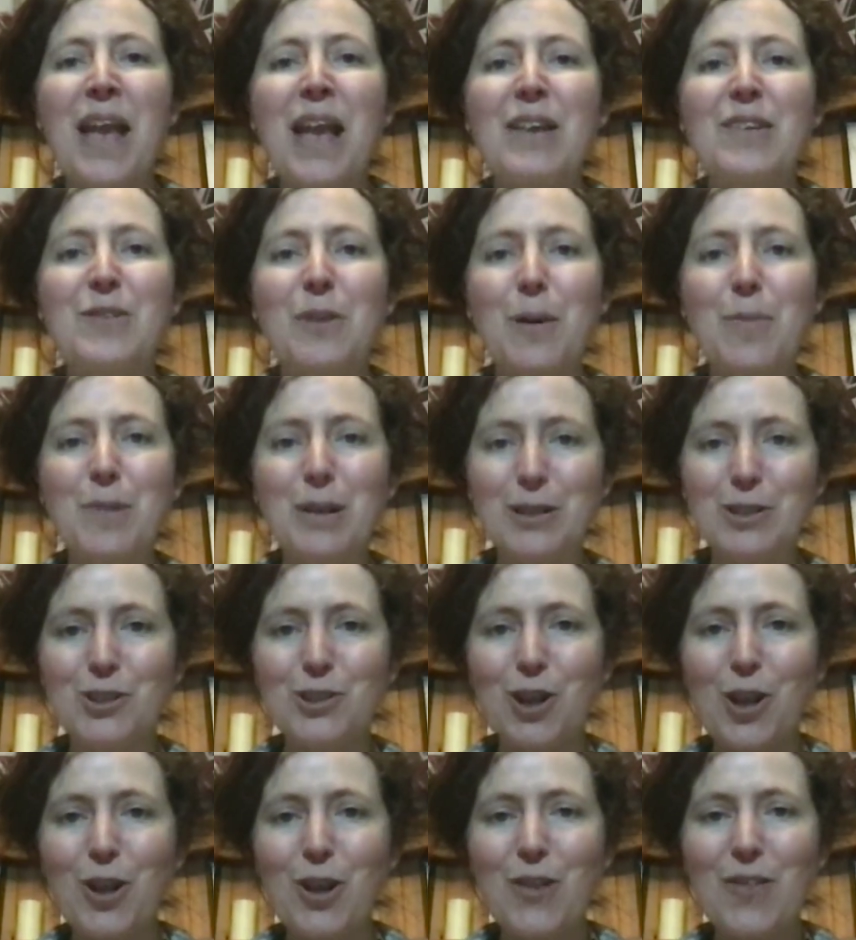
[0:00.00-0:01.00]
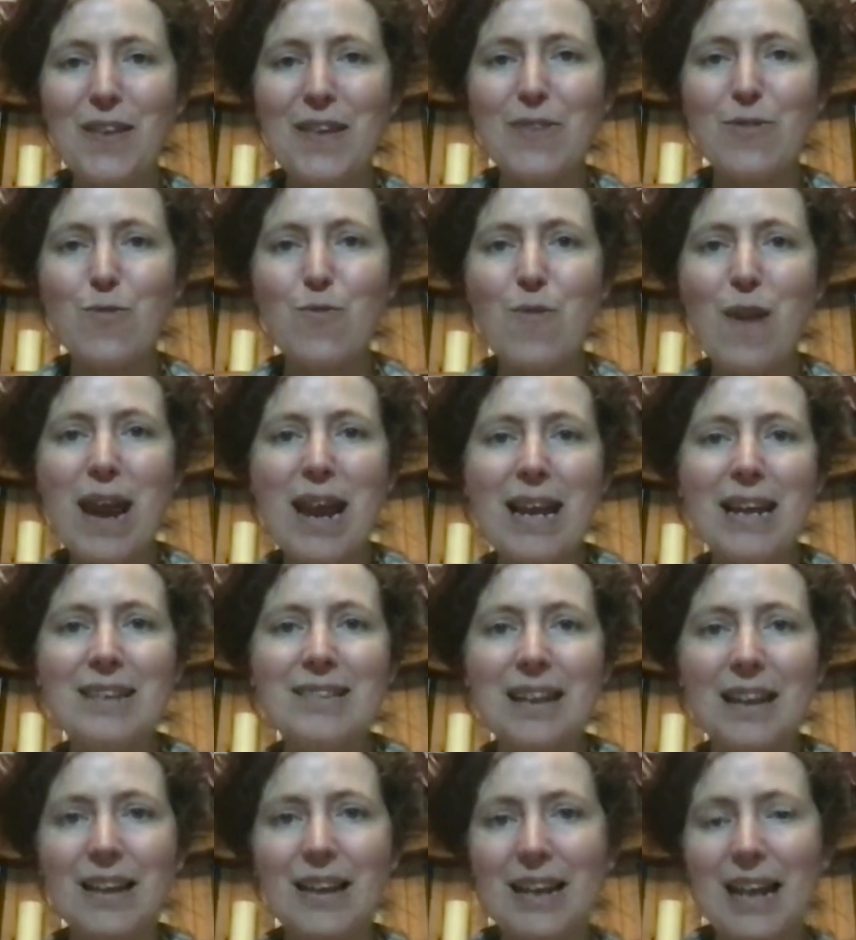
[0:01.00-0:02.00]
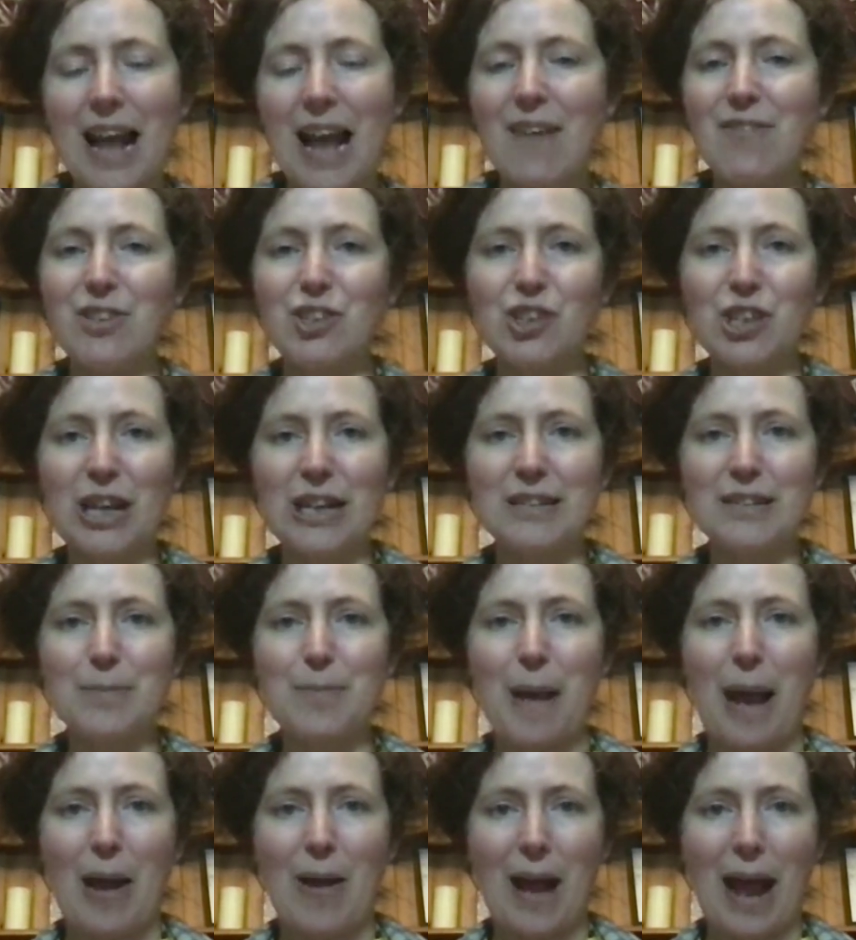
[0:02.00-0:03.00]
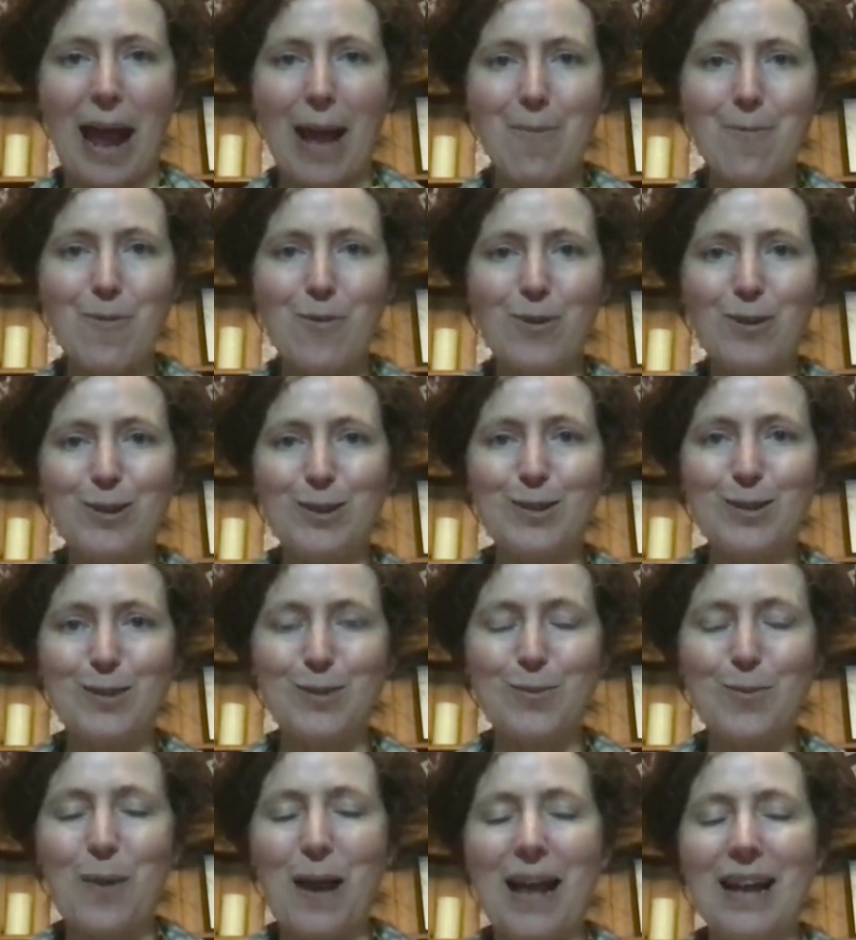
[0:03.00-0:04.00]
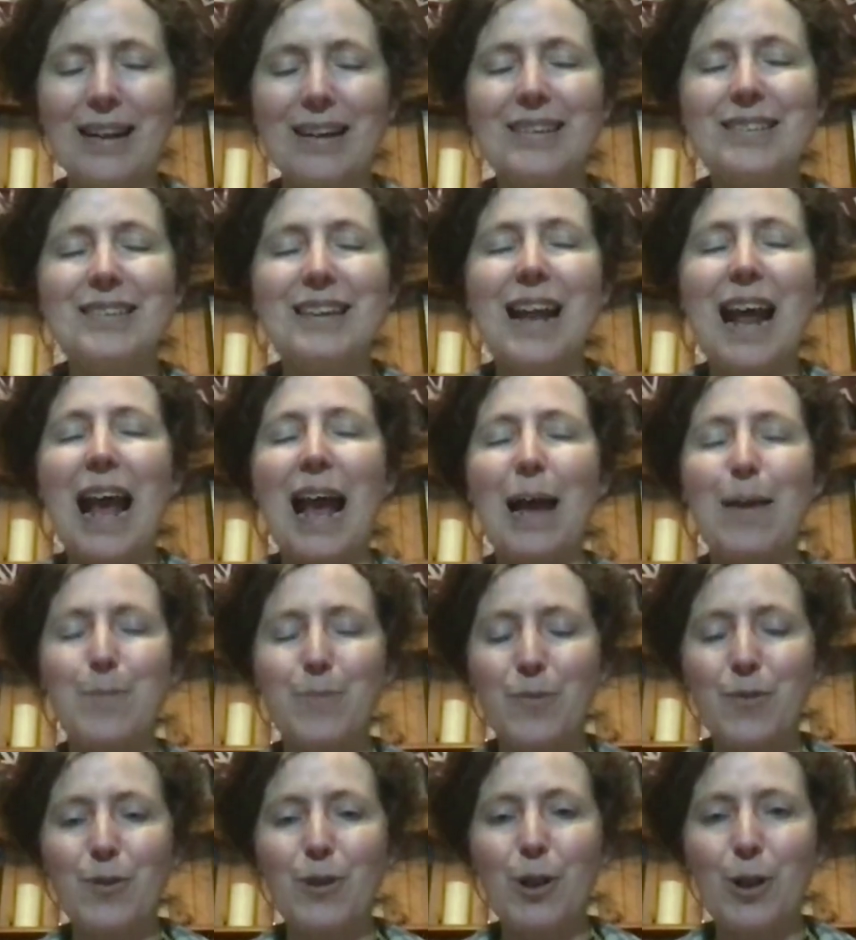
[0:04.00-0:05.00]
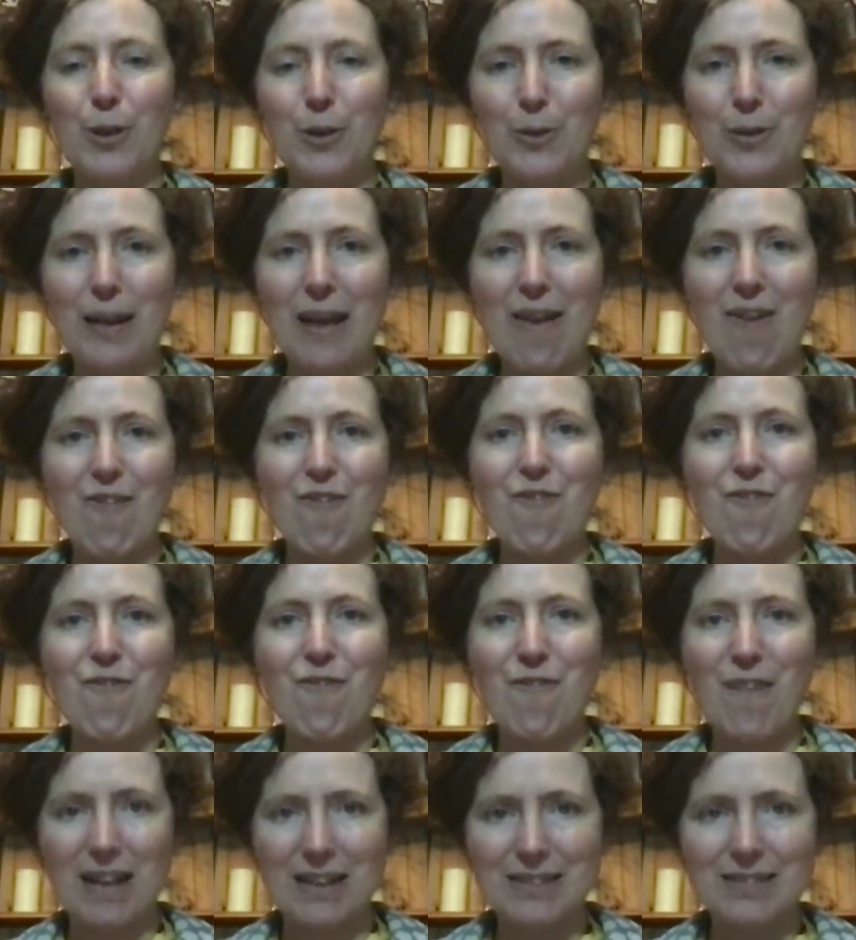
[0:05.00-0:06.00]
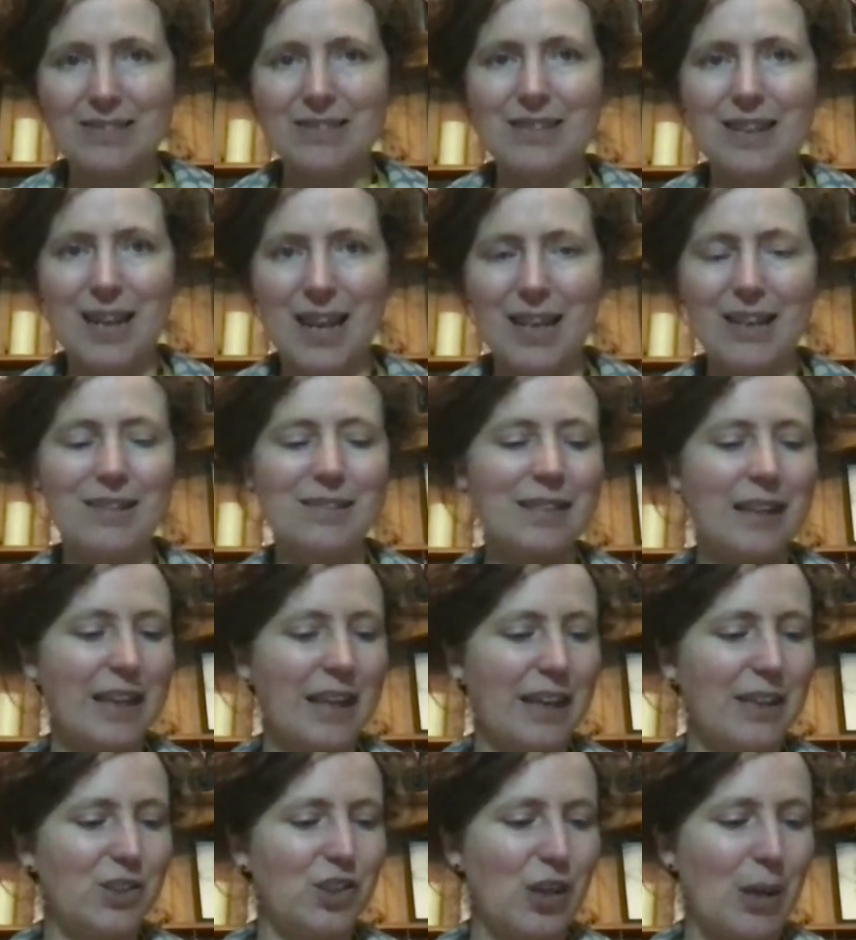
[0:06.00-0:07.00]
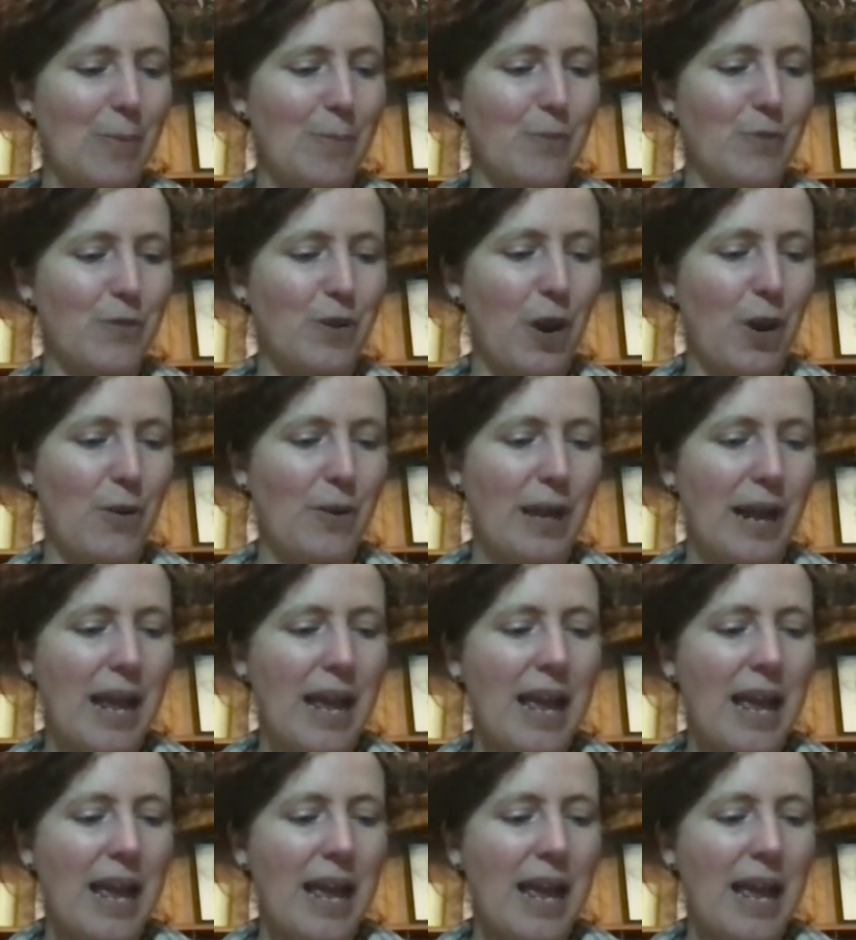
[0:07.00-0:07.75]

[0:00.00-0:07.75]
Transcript: So I'm going to show you these rings. I'm going to have a chat about emeralds as well. It's an absolutely fascinating gemstone.